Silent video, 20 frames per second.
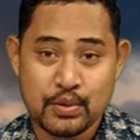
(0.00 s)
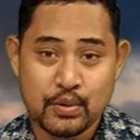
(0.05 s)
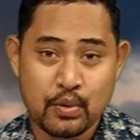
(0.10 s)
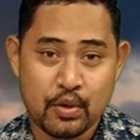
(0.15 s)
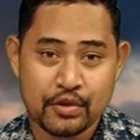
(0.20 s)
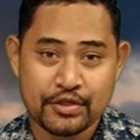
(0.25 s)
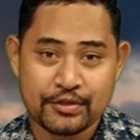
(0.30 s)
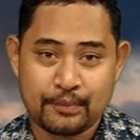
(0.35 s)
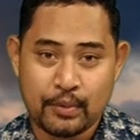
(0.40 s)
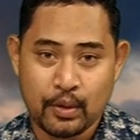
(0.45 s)

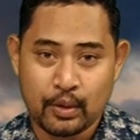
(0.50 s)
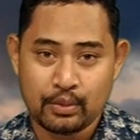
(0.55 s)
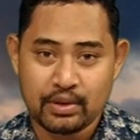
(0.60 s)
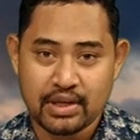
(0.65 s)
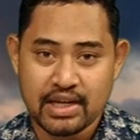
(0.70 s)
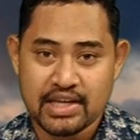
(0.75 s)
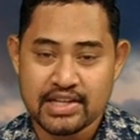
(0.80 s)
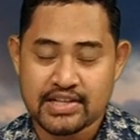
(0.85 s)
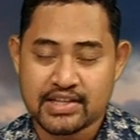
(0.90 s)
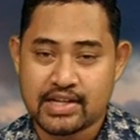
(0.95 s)
North Pole
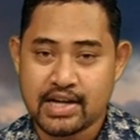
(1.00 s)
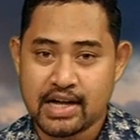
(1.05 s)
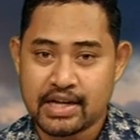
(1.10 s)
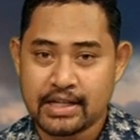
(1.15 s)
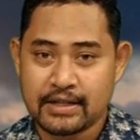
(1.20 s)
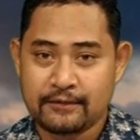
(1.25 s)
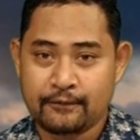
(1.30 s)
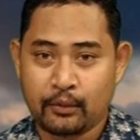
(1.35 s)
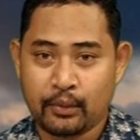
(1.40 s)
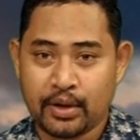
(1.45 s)
is gunning
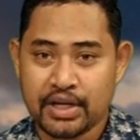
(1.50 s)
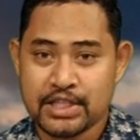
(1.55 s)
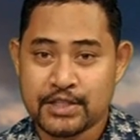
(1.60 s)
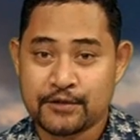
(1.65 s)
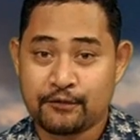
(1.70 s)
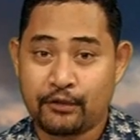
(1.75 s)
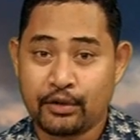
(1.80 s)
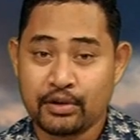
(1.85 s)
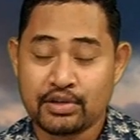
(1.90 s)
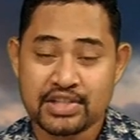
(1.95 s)
for its
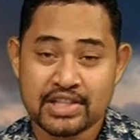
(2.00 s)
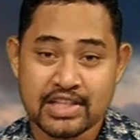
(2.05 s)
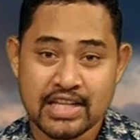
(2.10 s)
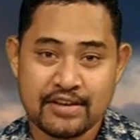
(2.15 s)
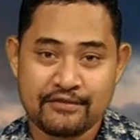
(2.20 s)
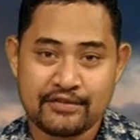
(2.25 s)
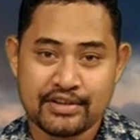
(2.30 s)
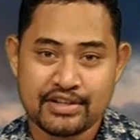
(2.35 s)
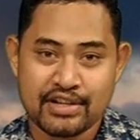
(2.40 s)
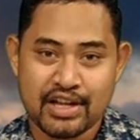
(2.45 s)
first
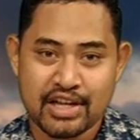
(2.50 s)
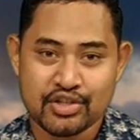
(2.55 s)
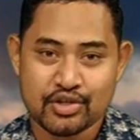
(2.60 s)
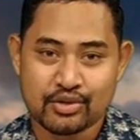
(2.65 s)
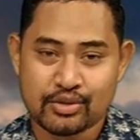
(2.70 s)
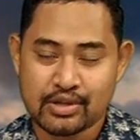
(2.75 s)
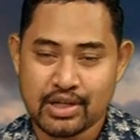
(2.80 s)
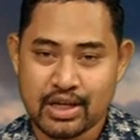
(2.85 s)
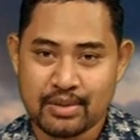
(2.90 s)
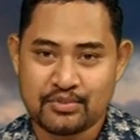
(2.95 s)
ever National
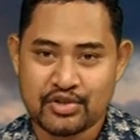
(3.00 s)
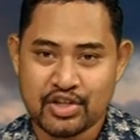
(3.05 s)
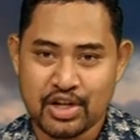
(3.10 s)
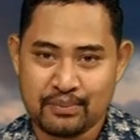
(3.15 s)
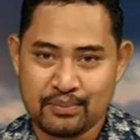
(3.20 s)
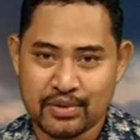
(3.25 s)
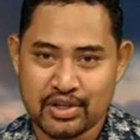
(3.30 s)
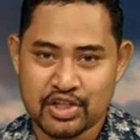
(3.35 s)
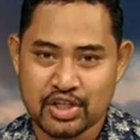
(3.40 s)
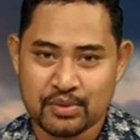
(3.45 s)
Club
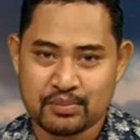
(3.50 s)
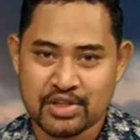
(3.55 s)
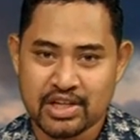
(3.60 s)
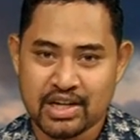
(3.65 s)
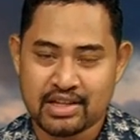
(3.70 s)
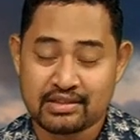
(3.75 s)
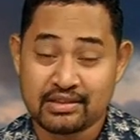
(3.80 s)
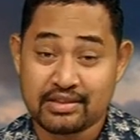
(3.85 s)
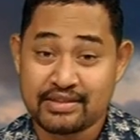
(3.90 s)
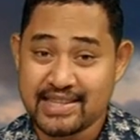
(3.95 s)
Championship
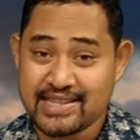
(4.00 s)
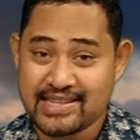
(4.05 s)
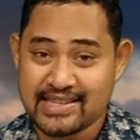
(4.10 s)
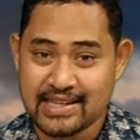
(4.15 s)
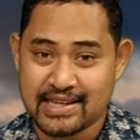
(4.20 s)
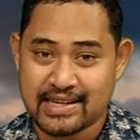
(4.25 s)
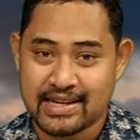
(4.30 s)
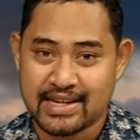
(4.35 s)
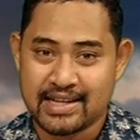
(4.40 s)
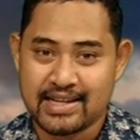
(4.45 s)
title this
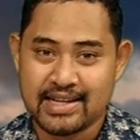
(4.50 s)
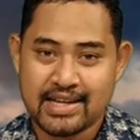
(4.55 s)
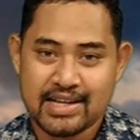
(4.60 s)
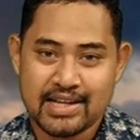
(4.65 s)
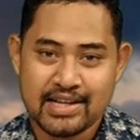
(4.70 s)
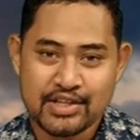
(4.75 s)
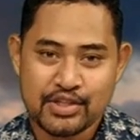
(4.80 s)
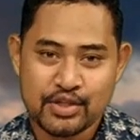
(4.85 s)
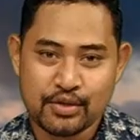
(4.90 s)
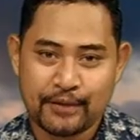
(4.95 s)
year.
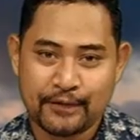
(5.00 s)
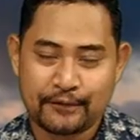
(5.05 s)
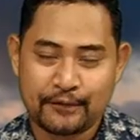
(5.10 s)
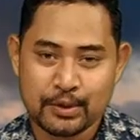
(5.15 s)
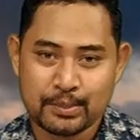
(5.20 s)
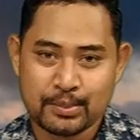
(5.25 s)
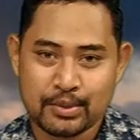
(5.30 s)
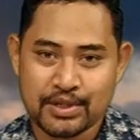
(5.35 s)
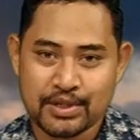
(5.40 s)
Suva Football